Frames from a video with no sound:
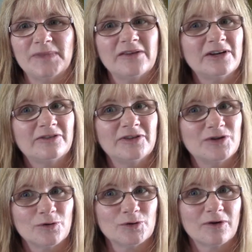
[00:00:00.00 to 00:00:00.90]
even if you
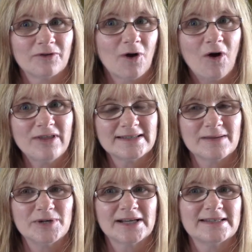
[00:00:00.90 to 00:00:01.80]
don't do it for all the
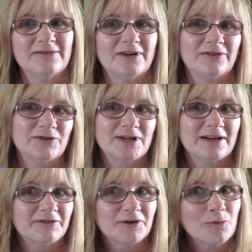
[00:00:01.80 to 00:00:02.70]
subjects, even if you did
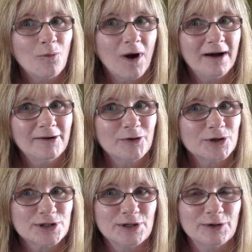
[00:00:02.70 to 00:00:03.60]
it for one
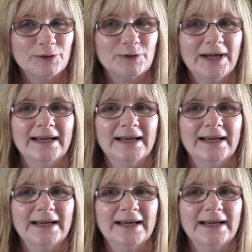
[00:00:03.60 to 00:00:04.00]
or two,